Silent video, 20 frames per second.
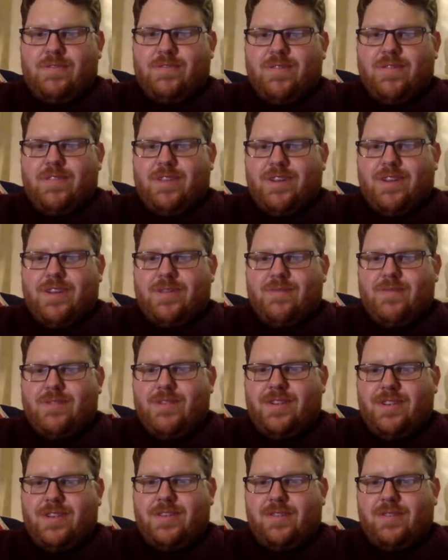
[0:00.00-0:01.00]
a few
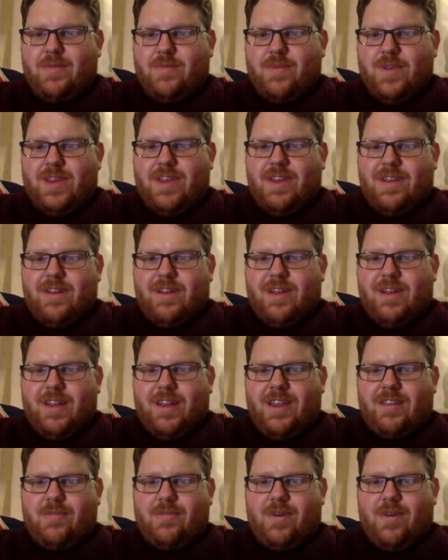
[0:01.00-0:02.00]
times. You can be at
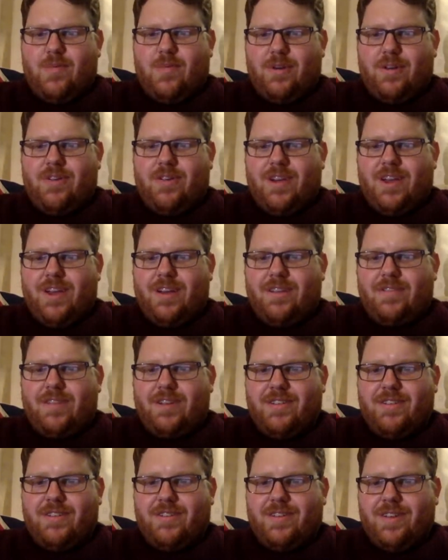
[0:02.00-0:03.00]
least one moderator if
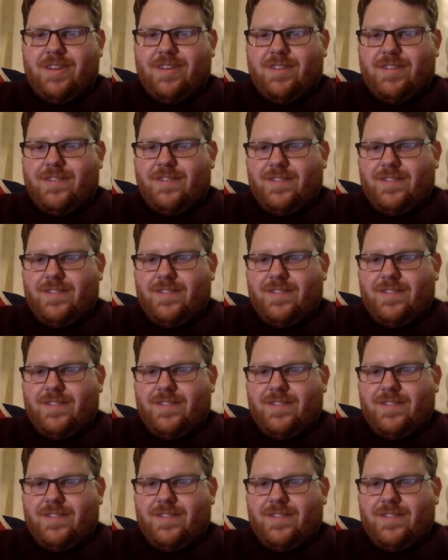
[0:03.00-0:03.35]
that's all right.